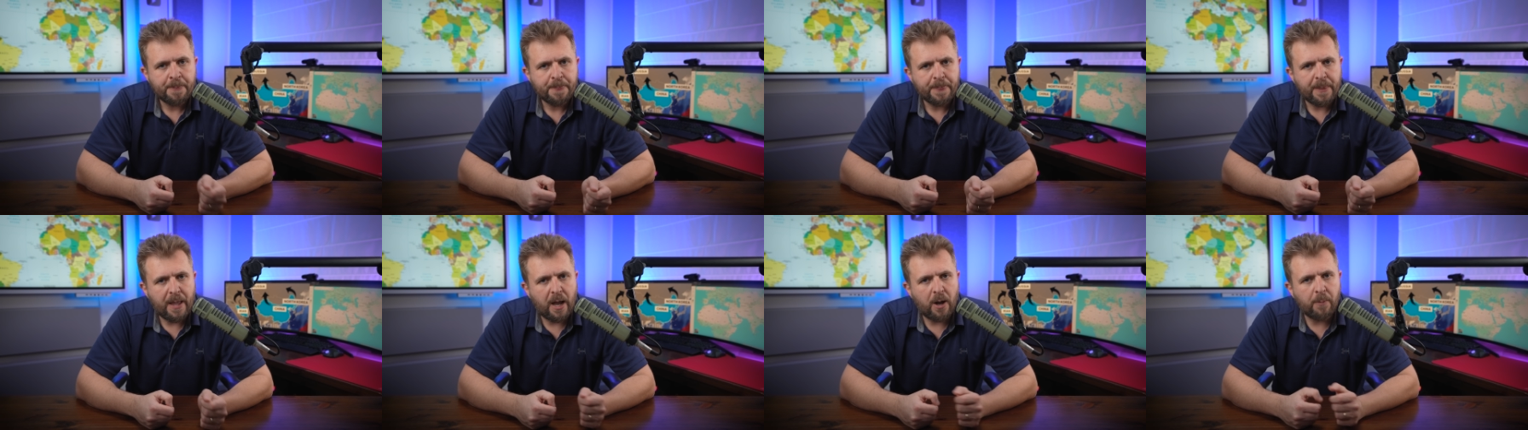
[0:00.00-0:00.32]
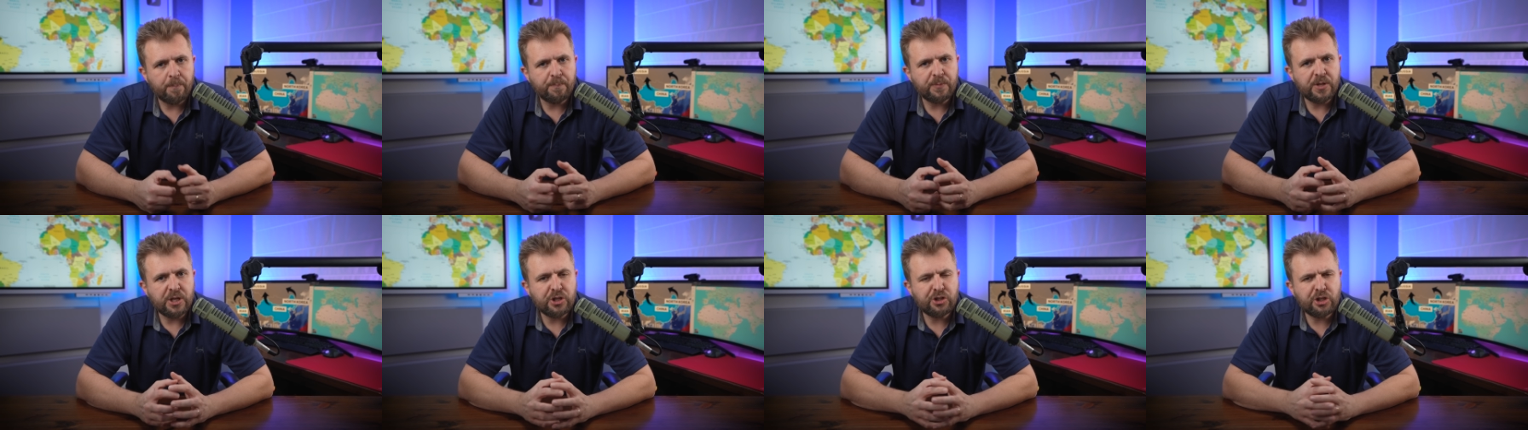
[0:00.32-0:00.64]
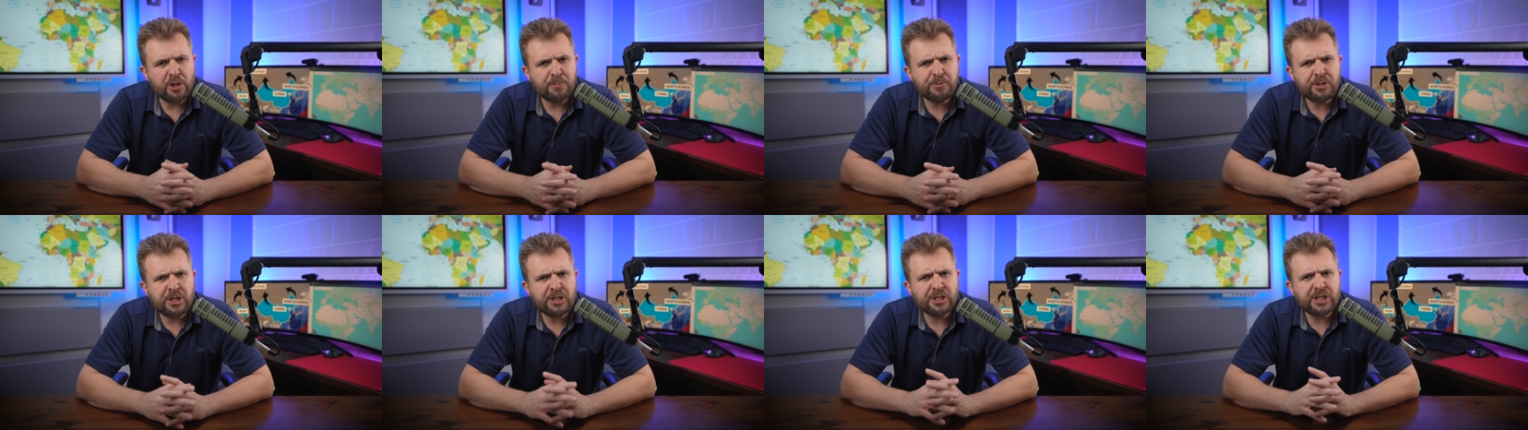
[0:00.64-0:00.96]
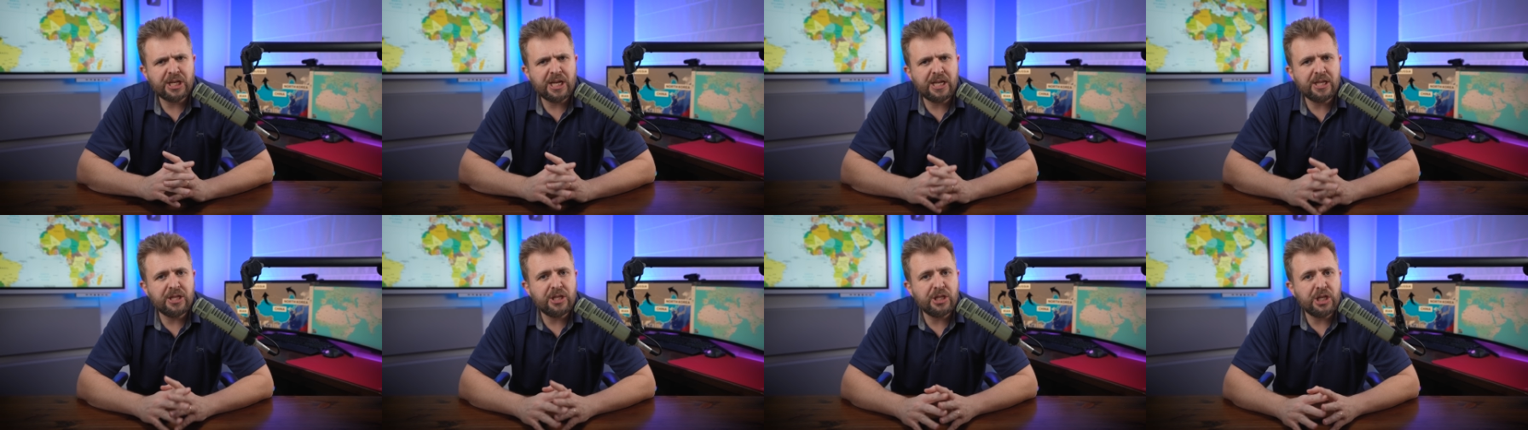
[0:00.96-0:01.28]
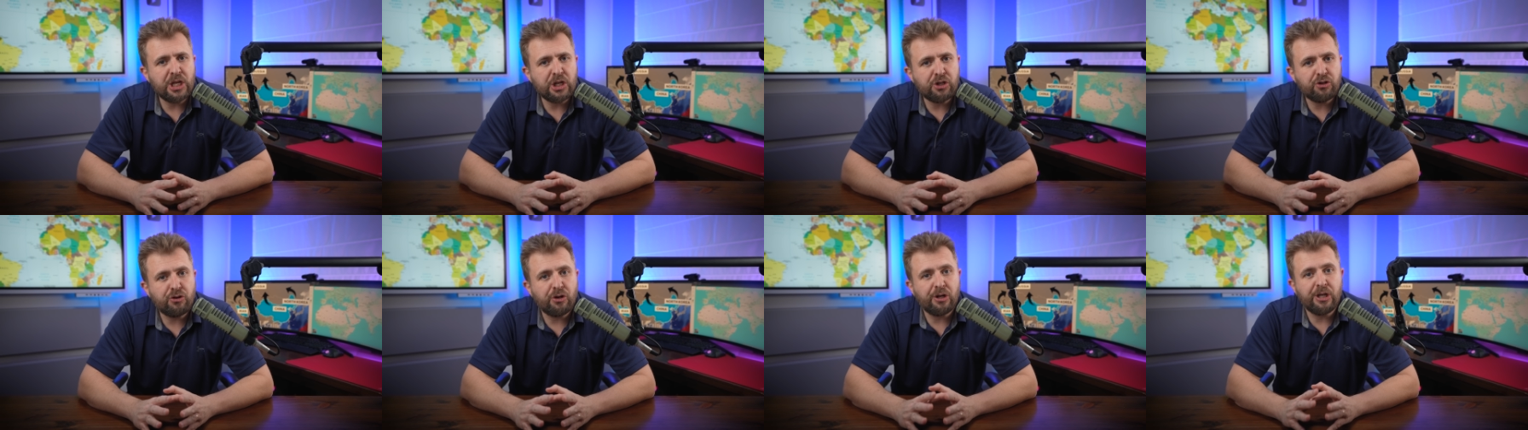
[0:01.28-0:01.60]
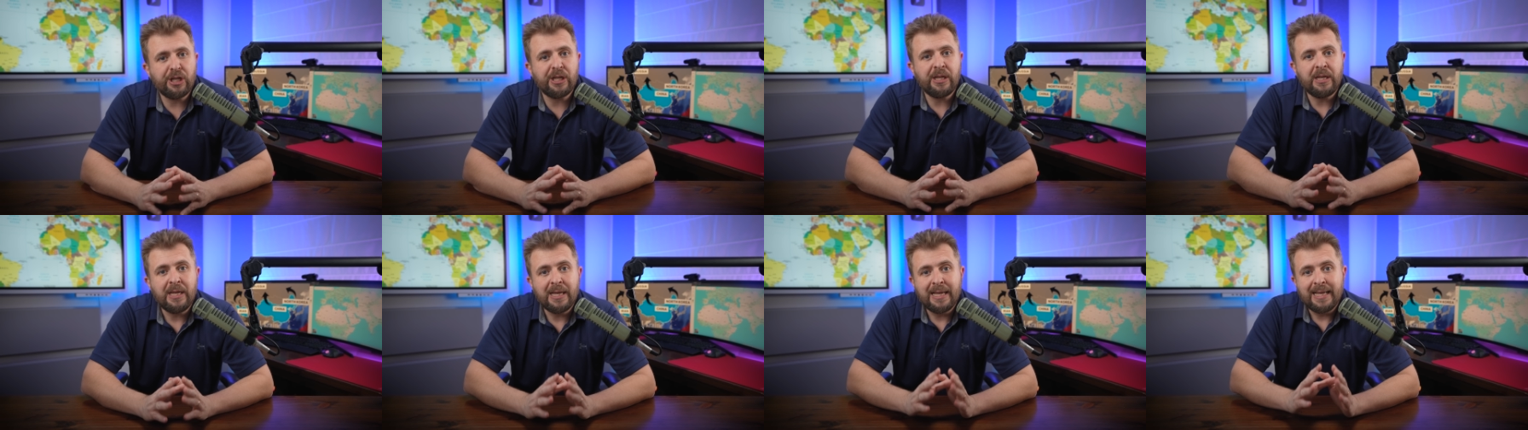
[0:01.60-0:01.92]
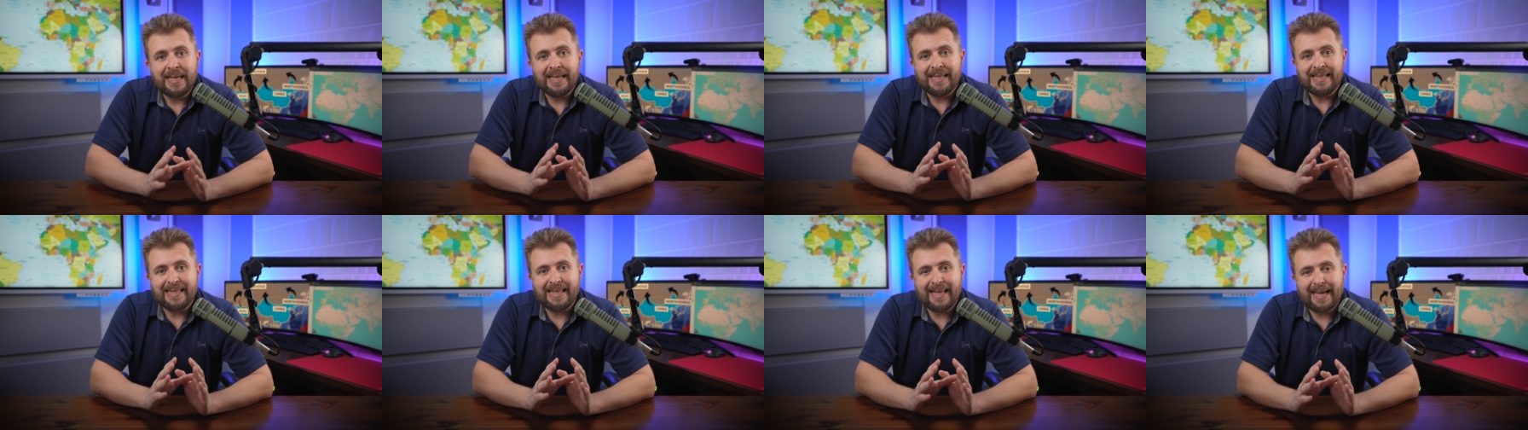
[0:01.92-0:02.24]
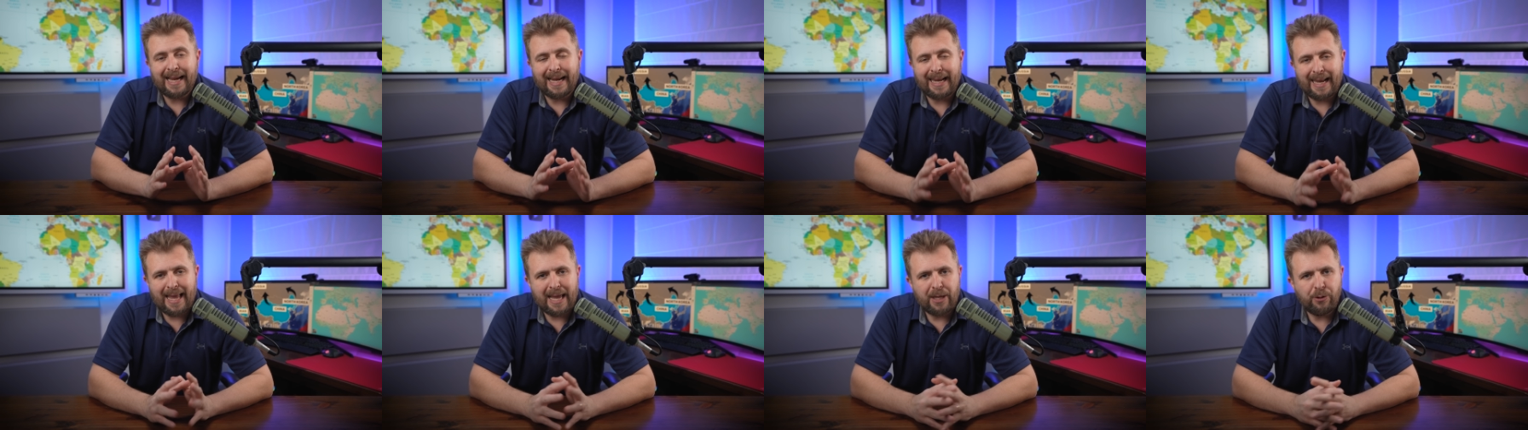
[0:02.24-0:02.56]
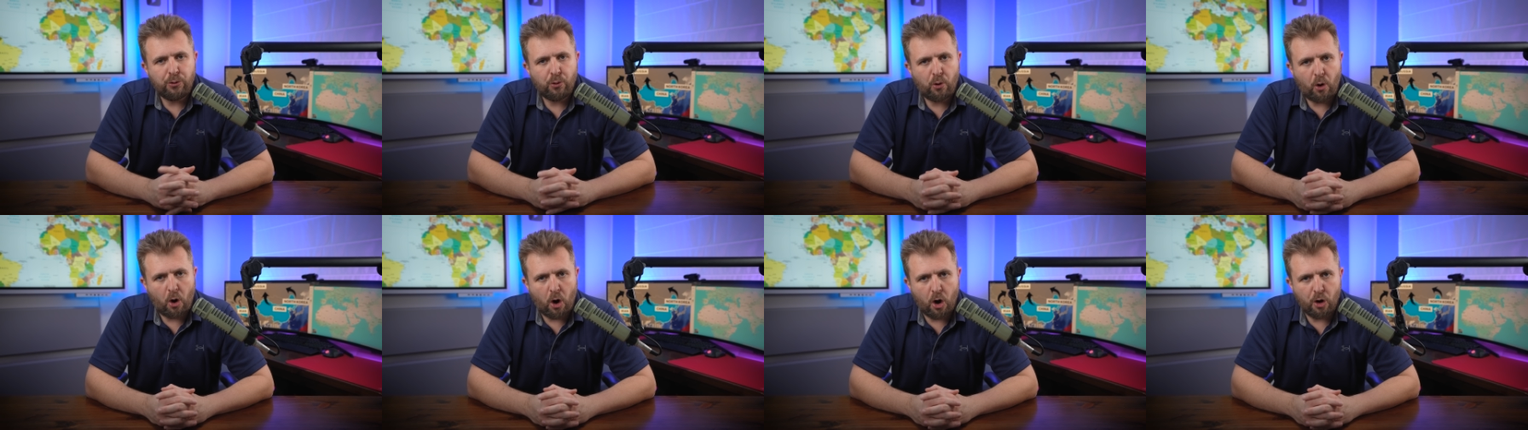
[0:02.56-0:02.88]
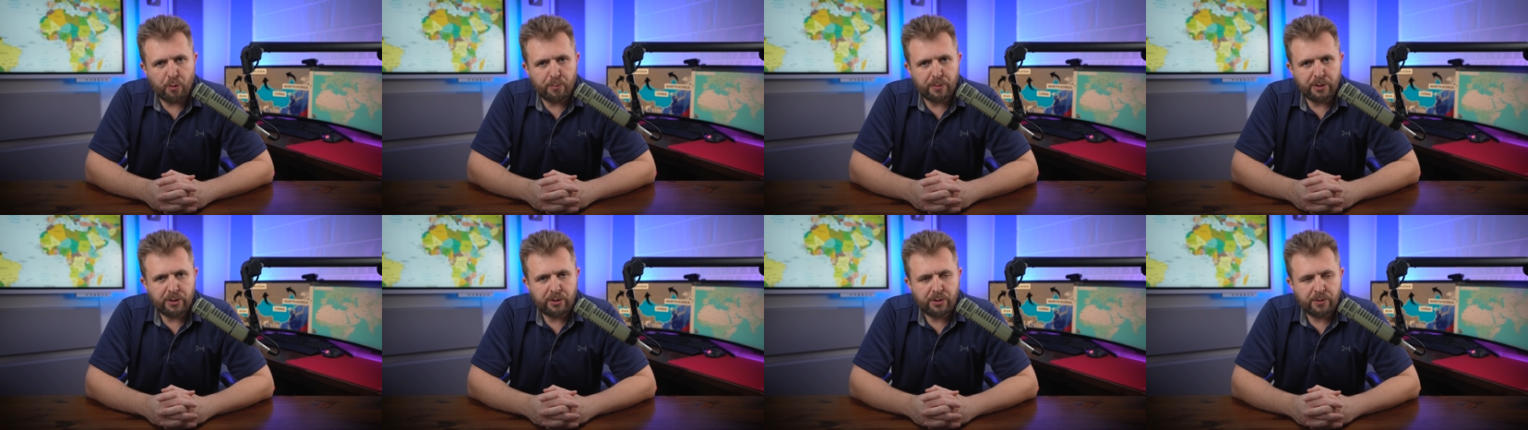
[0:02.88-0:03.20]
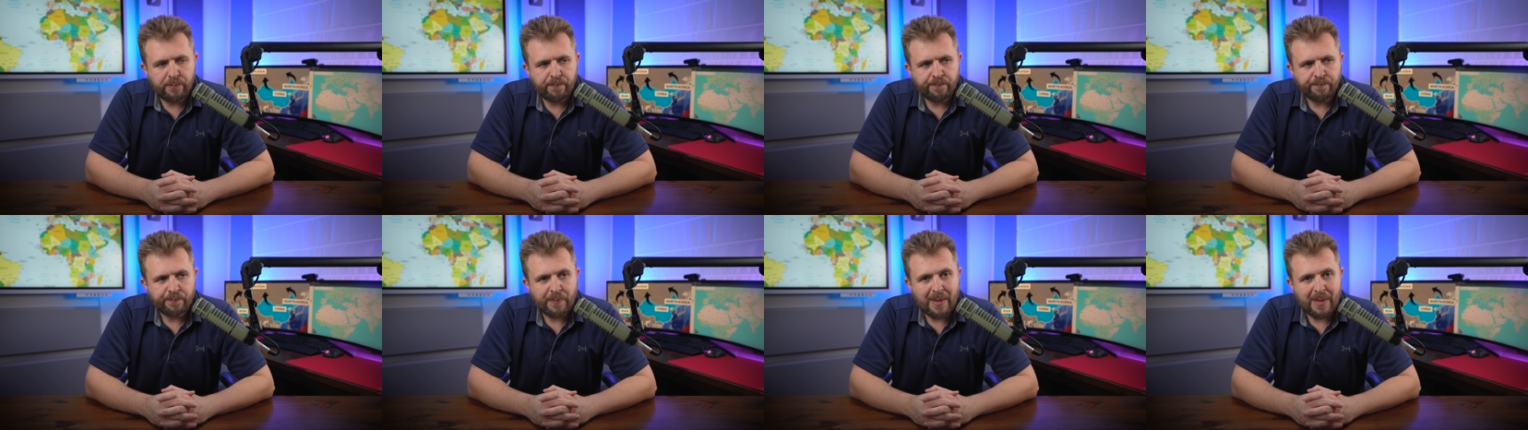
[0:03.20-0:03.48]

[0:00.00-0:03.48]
Now, the Egyptians initially declined to comment,